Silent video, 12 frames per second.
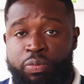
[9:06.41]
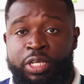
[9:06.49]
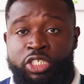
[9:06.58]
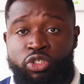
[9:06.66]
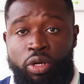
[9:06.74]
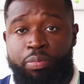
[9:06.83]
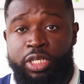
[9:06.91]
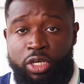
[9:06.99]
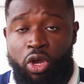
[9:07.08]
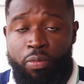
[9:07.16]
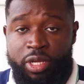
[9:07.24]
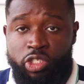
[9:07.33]
please drop in the
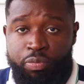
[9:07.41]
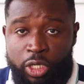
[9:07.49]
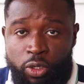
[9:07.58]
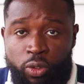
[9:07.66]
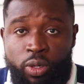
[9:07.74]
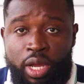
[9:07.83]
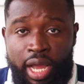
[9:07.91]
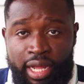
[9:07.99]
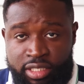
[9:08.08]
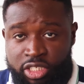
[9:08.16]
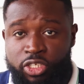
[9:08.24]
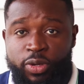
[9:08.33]
comments below,
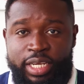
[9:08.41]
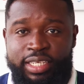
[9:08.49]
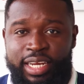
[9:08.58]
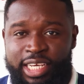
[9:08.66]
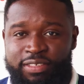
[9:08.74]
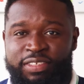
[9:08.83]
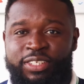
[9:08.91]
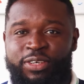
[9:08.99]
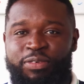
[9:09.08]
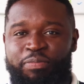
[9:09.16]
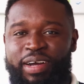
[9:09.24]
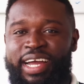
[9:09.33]
and see you at the next
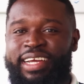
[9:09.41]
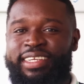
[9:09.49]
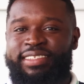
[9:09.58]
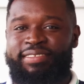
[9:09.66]
video. Bye.